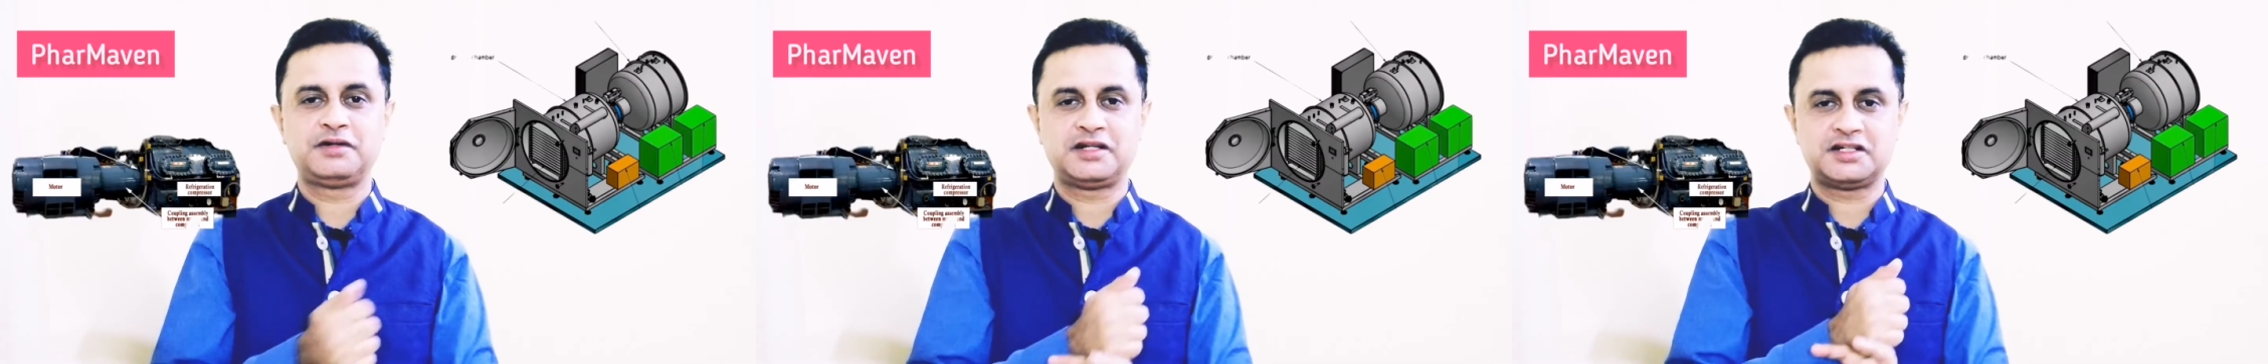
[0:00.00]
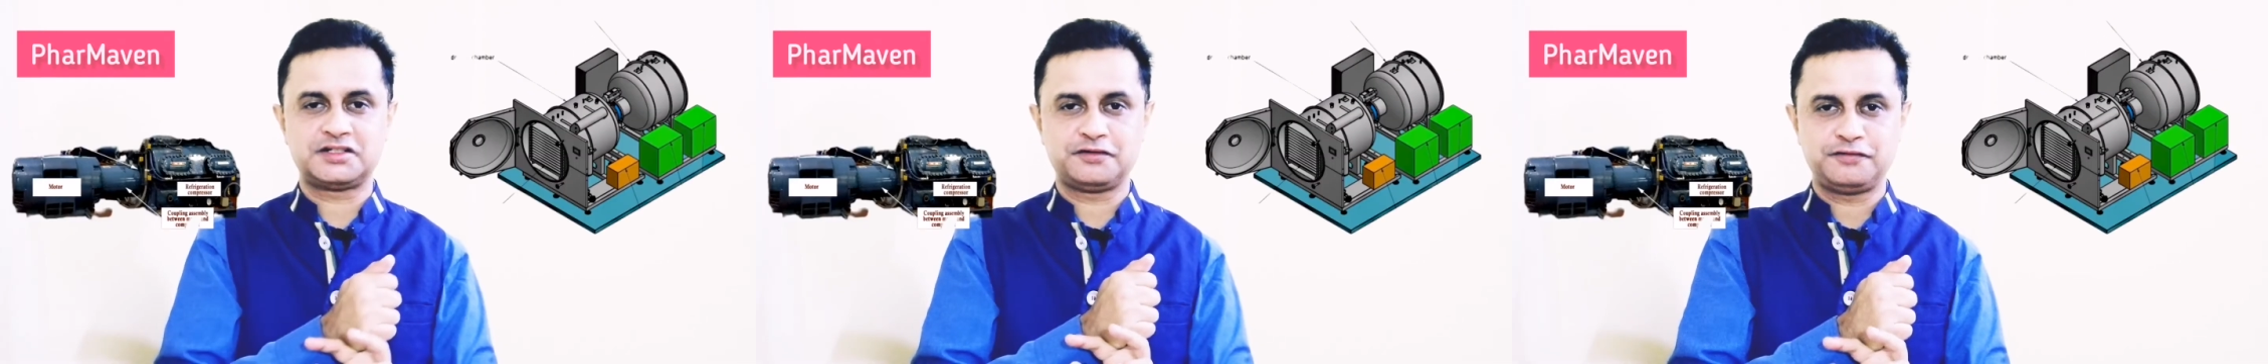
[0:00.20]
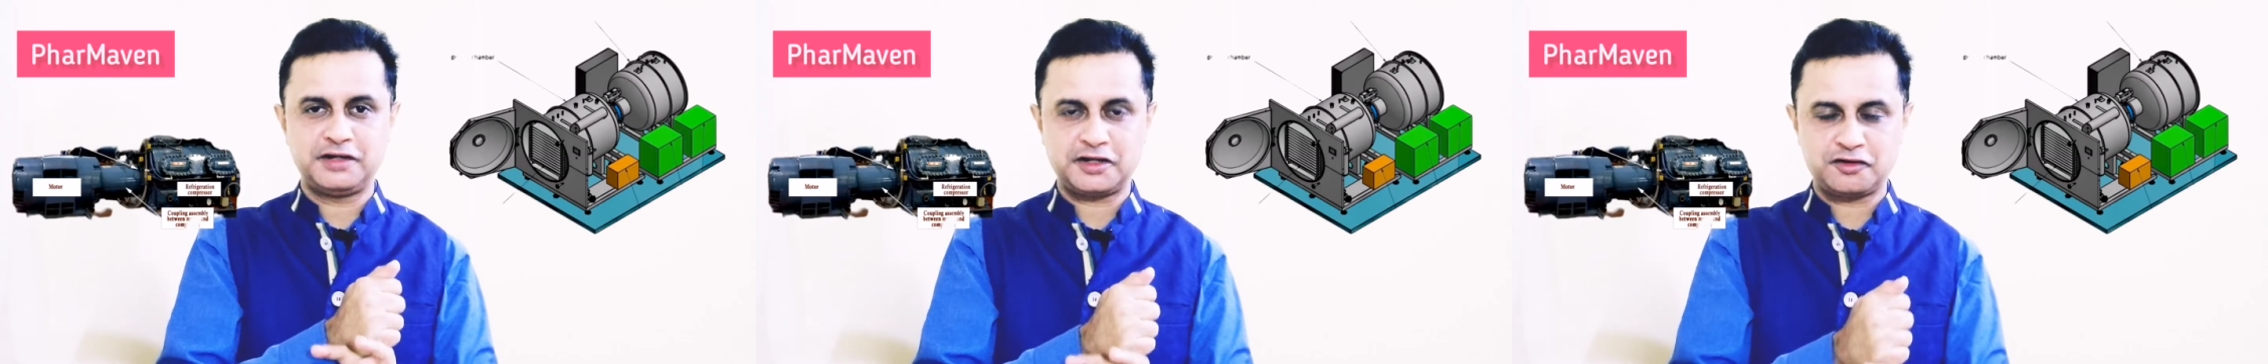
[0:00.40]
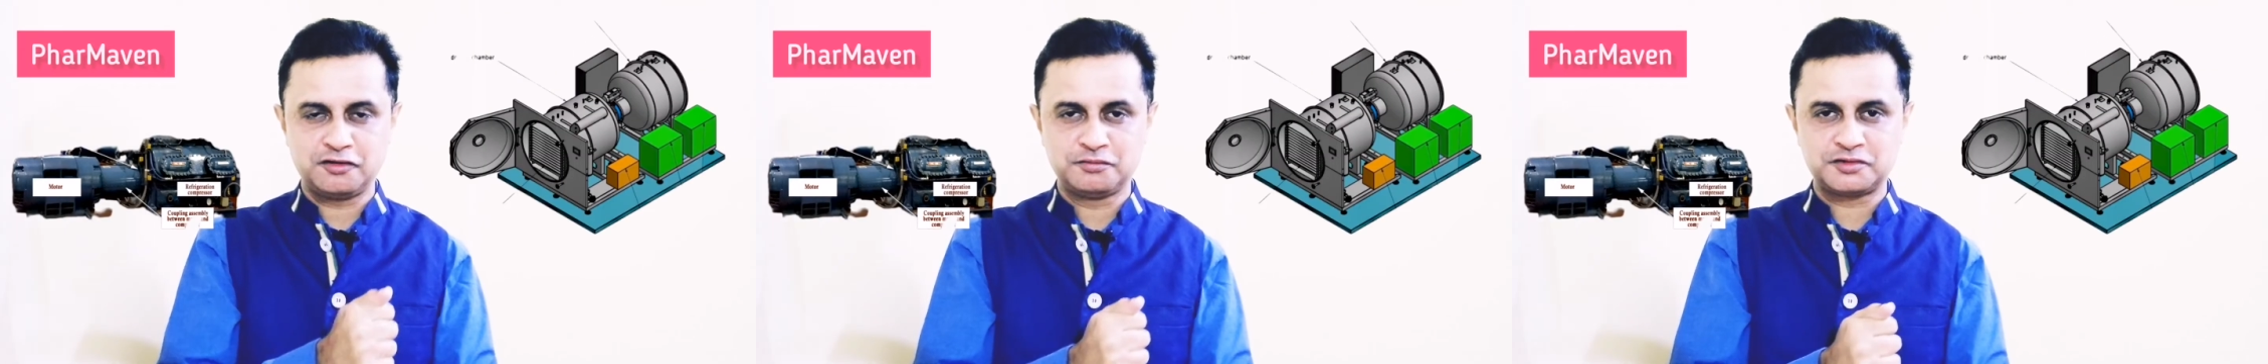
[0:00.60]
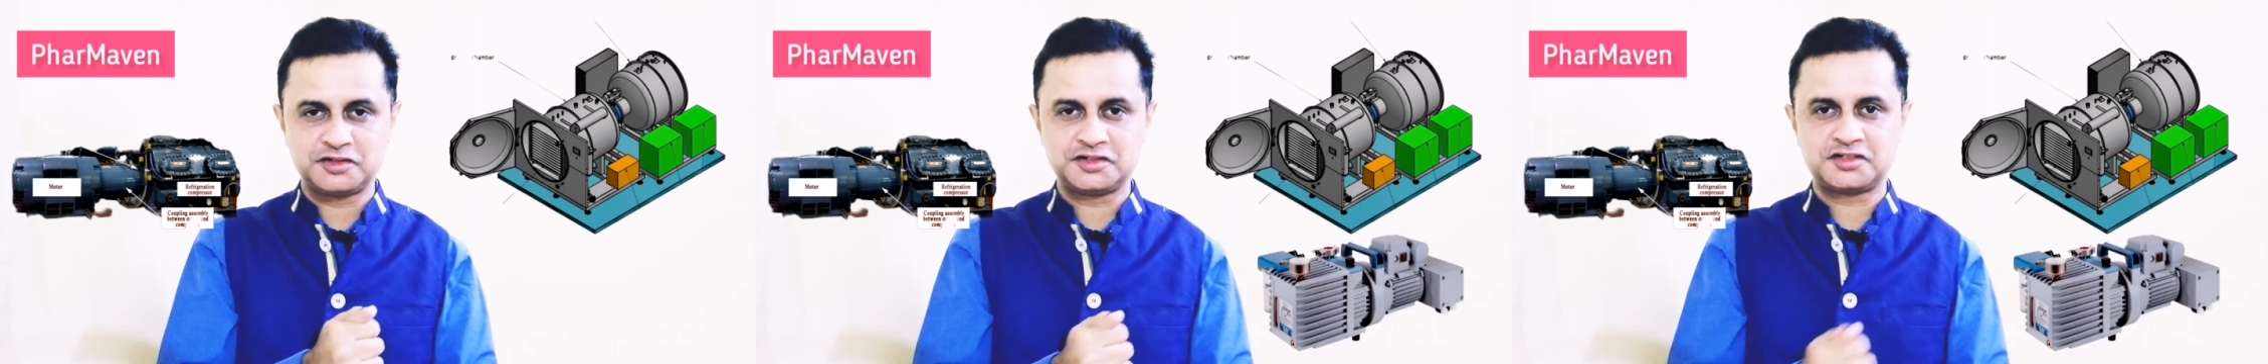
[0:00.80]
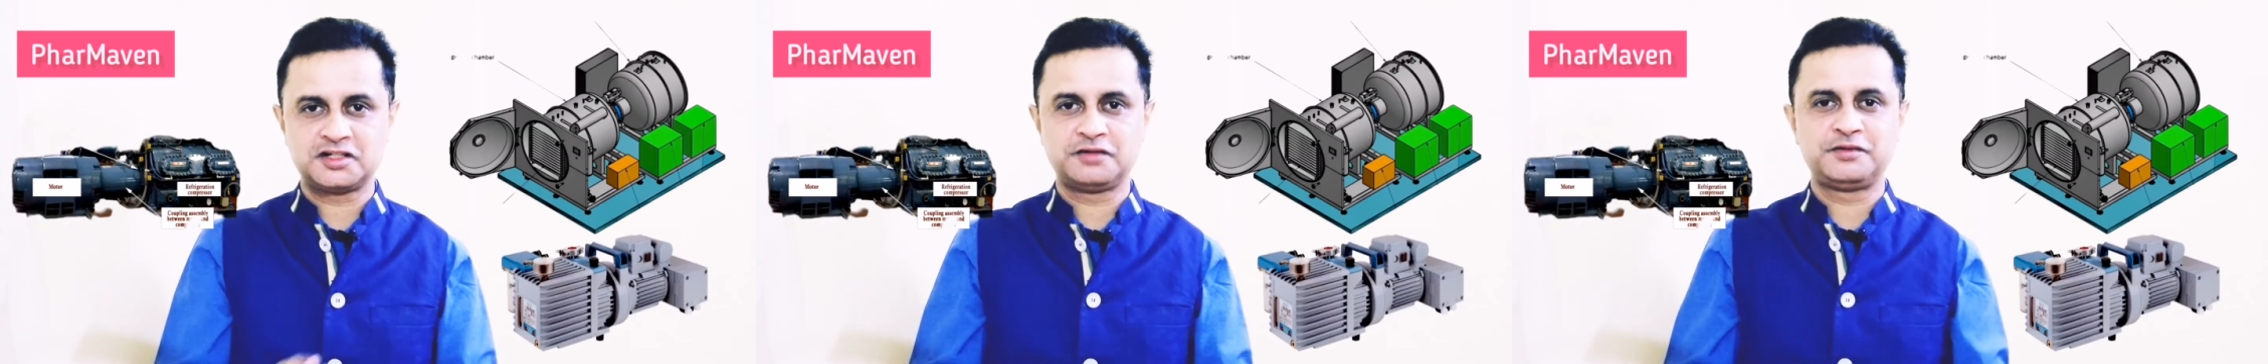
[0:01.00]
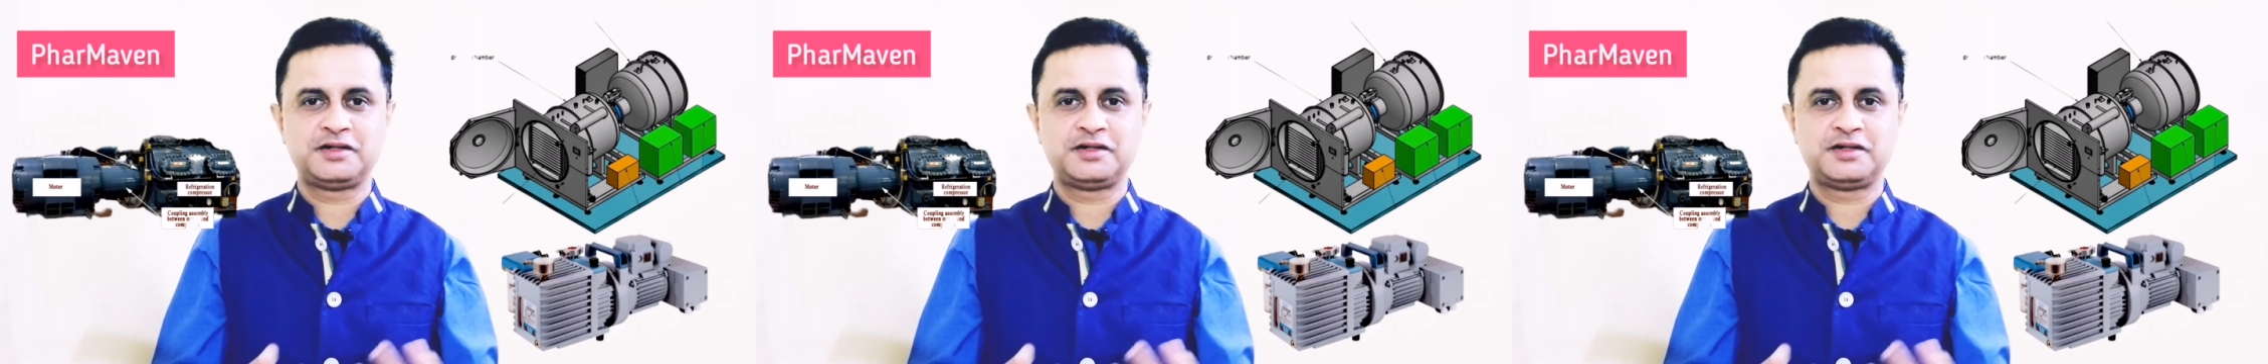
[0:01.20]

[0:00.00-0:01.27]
it has a vacuum system,